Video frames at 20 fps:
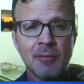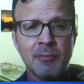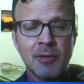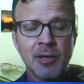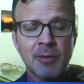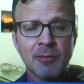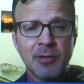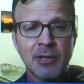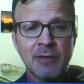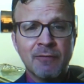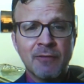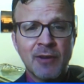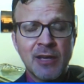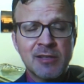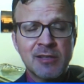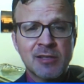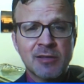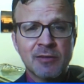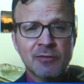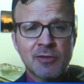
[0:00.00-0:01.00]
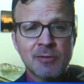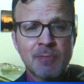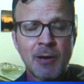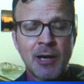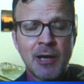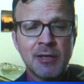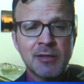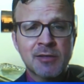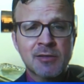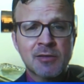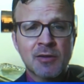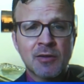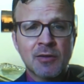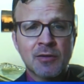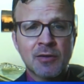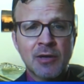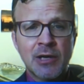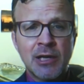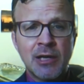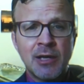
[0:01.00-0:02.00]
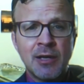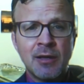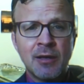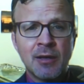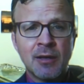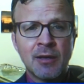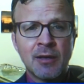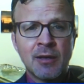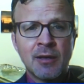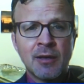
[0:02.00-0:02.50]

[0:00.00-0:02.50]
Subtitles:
Minimally invasive spine surgery